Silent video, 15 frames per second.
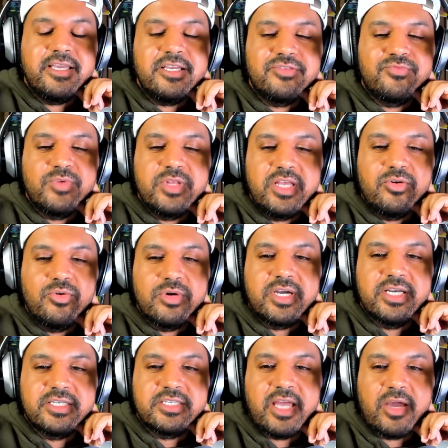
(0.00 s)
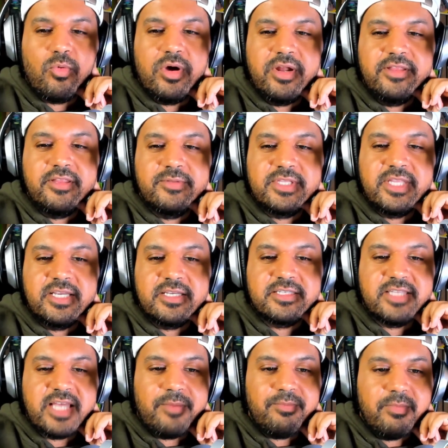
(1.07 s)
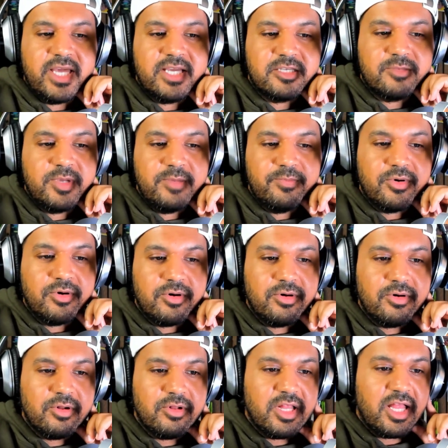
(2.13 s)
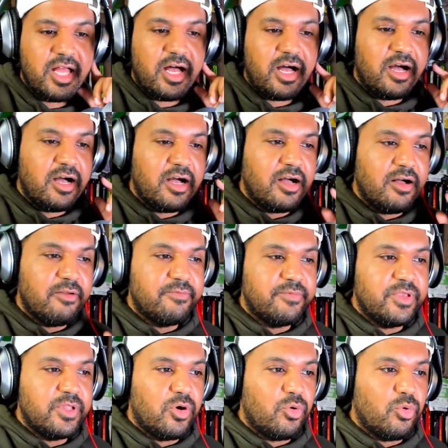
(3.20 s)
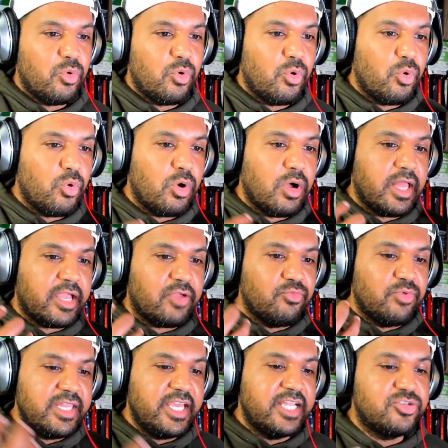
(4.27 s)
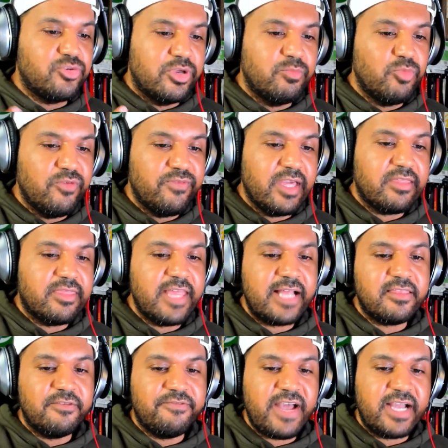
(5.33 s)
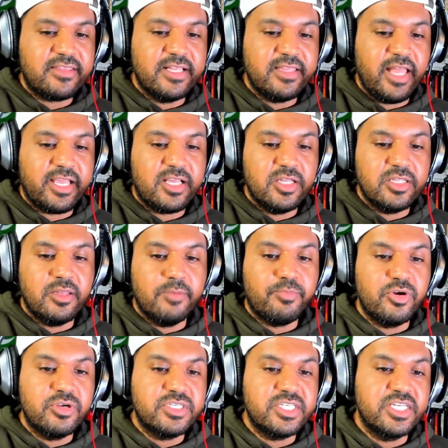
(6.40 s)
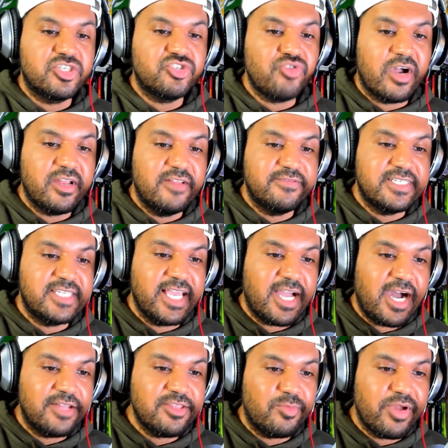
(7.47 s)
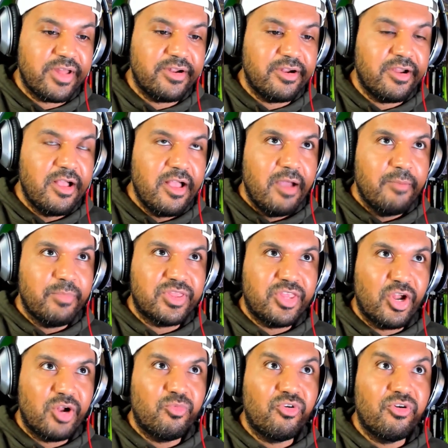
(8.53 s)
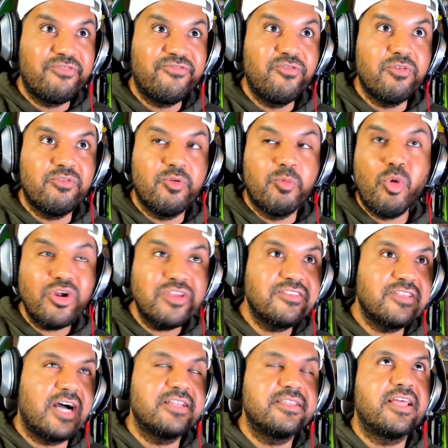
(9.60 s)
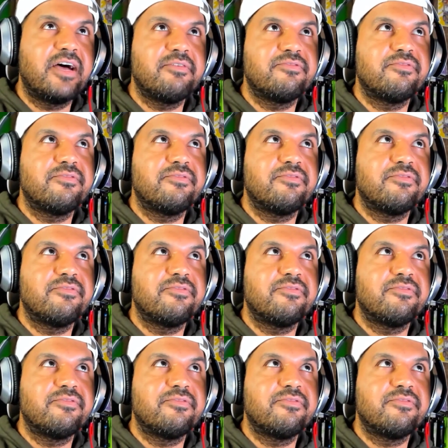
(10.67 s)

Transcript: it's really cool because like one of the things that makes people, you know, like really enjoy the movie is not the fact that like a person is strong enough to take on the predator, but there were remorse, not